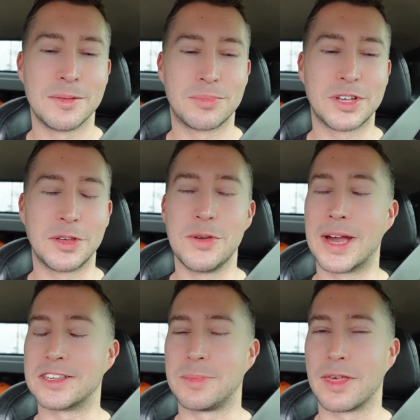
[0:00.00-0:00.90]
telling you
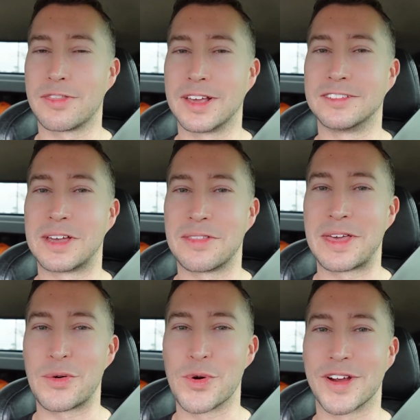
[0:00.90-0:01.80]
guys about things
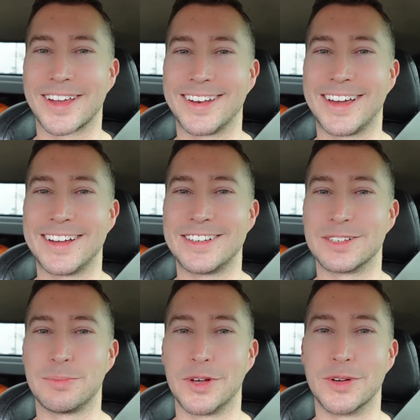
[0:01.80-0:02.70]
that work and not
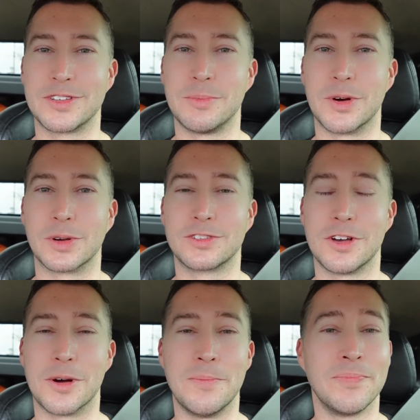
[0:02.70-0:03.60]
just blowing smoke.
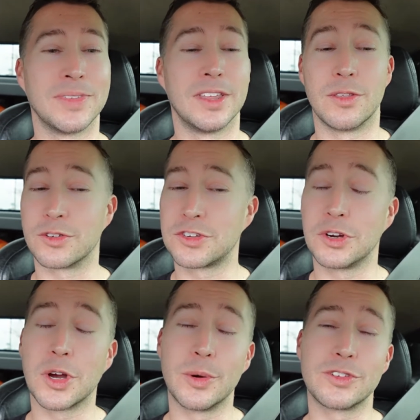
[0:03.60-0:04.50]
So they're still
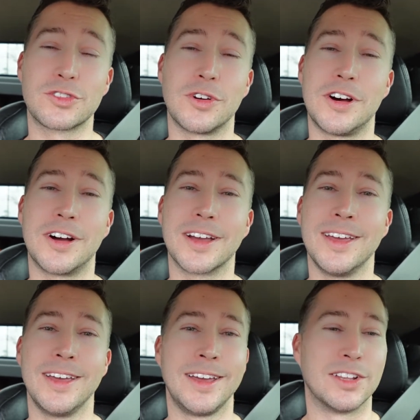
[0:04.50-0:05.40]
going strong.
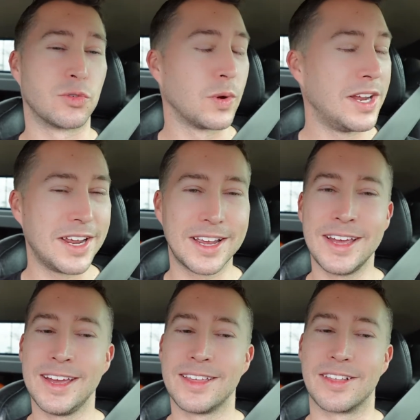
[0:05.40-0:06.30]
It's reading,
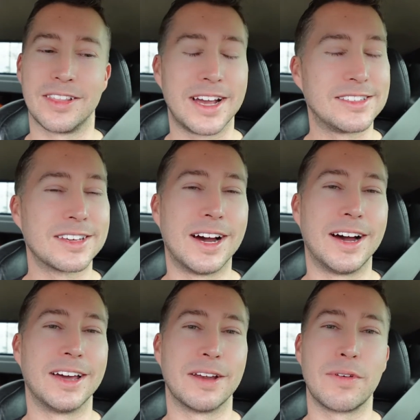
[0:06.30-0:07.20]
the light's
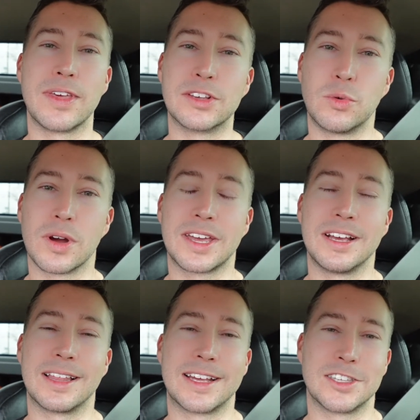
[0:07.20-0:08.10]
gone, everything's working
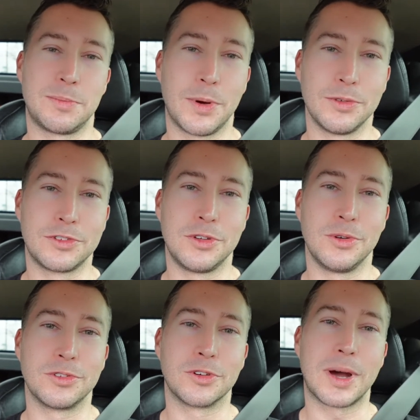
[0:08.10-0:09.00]
like it's supposed
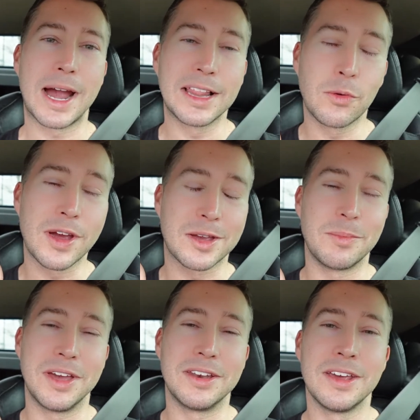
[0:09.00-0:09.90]
to. So highly
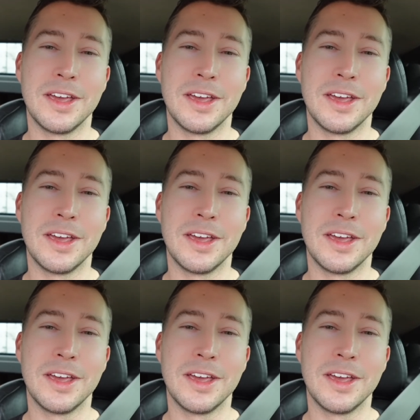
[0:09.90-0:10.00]
recommend,